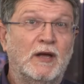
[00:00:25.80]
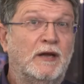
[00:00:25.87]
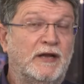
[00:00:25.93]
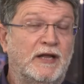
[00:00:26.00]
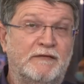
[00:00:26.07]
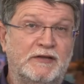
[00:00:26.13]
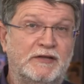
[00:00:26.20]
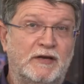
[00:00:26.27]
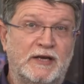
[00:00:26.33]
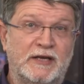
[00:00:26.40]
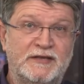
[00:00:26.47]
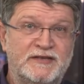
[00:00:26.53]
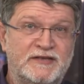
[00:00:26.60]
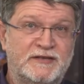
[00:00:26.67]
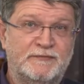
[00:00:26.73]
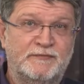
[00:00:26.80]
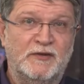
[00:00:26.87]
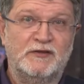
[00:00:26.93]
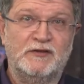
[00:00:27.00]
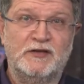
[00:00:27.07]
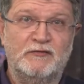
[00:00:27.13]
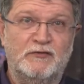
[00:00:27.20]
Nevertheless,
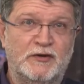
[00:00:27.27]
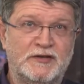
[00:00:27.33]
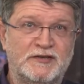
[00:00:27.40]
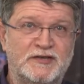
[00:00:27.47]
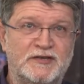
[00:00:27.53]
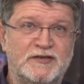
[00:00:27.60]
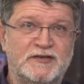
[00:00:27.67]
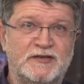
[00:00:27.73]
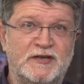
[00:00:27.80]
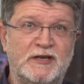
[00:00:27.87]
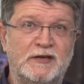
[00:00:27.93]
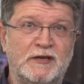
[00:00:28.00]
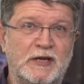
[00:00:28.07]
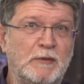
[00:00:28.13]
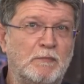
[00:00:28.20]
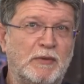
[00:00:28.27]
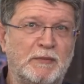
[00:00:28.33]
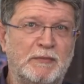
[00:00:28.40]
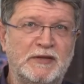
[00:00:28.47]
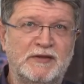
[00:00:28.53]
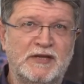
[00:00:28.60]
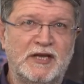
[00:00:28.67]
differences in
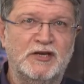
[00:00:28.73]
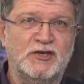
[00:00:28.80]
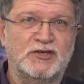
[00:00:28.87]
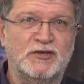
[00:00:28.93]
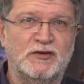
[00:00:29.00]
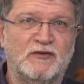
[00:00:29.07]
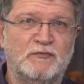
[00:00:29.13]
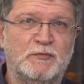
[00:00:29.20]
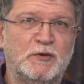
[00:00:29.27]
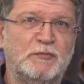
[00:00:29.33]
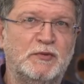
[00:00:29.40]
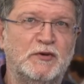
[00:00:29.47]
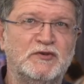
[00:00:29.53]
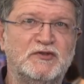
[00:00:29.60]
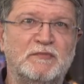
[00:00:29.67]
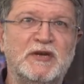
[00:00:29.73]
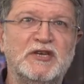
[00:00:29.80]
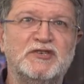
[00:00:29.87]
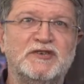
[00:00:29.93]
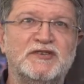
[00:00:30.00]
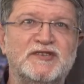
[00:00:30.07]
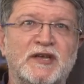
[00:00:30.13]
implementation of proposed
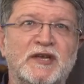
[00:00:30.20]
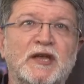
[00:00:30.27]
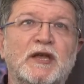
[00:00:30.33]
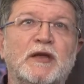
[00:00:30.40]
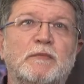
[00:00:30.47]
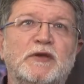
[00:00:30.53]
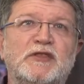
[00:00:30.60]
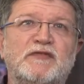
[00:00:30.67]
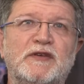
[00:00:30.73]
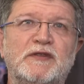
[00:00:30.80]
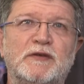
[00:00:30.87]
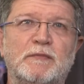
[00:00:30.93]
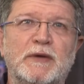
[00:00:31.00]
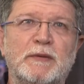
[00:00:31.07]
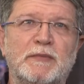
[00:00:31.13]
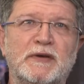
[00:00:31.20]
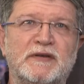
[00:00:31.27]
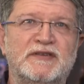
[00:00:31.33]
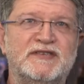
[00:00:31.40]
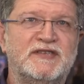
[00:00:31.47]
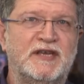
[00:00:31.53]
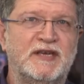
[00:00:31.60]
measures between the
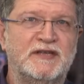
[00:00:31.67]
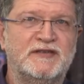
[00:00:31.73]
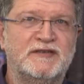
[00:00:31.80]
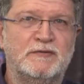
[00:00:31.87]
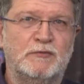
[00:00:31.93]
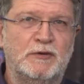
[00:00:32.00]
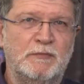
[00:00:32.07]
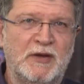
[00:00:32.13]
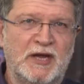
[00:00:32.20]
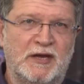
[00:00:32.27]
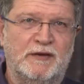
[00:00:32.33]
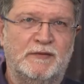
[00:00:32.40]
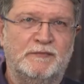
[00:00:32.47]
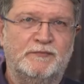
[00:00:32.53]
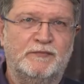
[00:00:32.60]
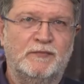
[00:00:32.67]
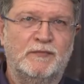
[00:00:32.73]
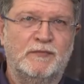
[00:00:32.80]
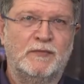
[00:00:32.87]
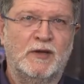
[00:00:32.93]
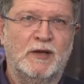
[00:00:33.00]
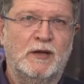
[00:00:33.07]
member states remain.
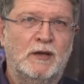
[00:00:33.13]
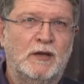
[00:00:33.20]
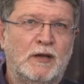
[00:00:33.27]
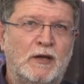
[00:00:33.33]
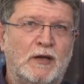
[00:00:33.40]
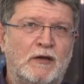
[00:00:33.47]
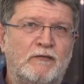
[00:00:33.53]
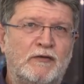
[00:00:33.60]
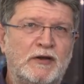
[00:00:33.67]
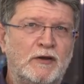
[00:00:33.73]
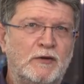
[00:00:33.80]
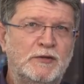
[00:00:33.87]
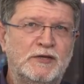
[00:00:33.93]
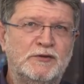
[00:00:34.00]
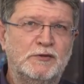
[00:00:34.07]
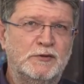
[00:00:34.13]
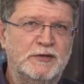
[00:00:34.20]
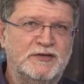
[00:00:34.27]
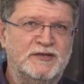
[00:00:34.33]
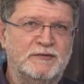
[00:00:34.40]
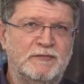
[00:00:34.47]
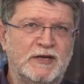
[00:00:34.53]
We know that
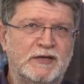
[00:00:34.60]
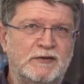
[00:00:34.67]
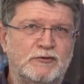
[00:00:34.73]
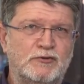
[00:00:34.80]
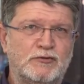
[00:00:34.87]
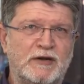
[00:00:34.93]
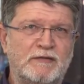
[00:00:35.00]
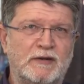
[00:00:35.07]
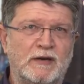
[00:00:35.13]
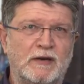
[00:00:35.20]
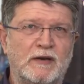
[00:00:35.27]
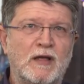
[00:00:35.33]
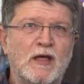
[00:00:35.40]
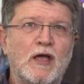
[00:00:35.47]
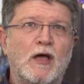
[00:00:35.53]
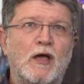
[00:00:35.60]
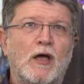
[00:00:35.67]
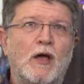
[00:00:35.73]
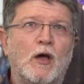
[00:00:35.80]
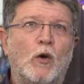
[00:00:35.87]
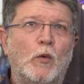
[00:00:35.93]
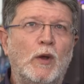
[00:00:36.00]
tourism and the travel
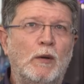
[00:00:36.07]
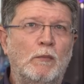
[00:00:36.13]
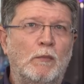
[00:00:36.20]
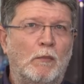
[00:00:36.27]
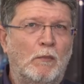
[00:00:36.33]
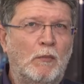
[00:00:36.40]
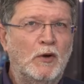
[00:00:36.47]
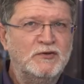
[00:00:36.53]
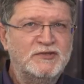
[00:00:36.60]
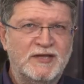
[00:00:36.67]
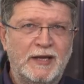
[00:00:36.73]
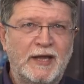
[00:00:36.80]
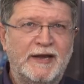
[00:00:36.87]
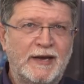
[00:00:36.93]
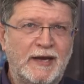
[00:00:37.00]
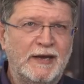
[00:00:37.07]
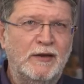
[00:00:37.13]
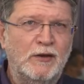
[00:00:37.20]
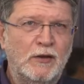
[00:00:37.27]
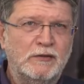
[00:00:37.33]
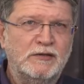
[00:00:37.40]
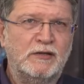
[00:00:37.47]
will most likely
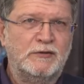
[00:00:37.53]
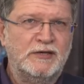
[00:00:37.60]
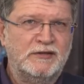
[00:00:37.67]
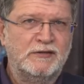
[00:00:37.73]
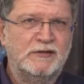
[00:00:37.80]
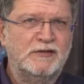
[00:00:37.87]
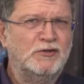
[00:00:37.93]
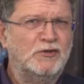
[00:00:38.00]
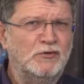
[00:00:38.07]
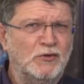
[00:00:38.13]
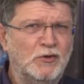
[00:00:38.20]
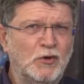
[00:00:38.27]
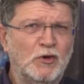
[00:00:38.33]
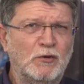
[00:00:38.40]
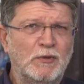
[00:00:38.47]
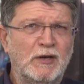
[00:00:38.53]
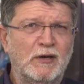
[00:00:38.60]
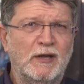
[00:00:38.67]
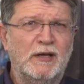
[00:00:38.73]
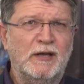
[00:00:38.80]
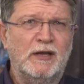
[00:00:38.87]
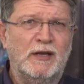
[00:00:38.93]
not return to
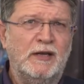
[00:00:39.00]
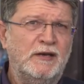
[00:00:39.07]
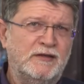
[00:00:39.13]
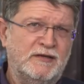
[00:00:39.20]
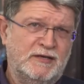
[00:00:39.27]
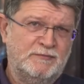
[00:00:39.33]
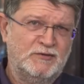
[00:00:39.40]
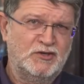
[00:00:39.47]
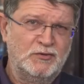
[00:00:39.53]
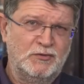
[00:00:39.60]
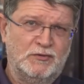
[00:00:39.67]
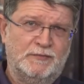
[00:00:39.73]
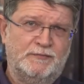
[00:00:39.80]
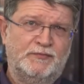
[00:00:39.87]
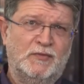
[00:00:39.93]
normal anytime soon.